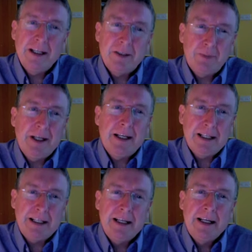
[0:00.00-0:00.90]

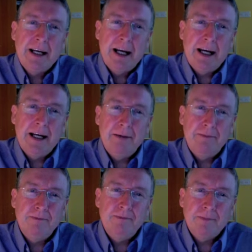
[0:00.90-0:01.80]
speaking,
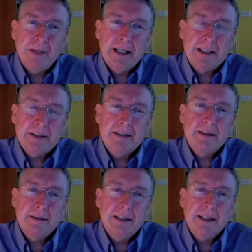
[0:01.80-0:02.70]

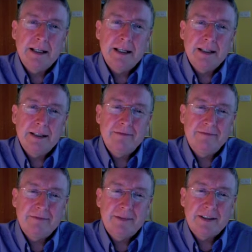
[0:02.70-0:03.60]
it's
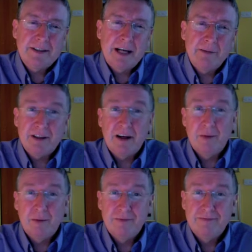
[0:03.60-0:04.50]
time to go.
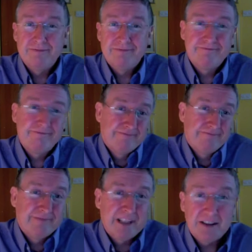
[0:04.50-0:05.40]

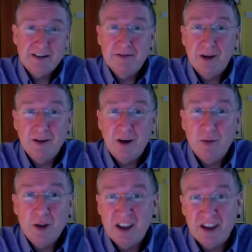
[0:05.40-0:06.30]
It's not
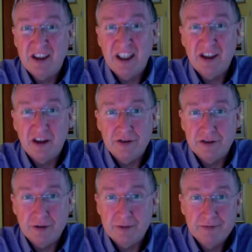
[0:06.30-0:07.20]
much to stitch
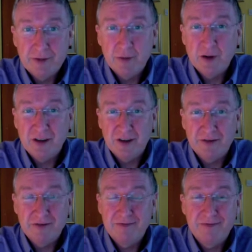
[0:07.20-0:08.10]
onto, not much to
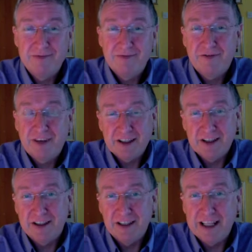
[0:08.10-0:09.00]

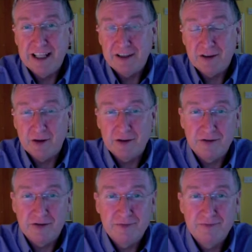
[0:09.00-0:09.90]
fashion any sort of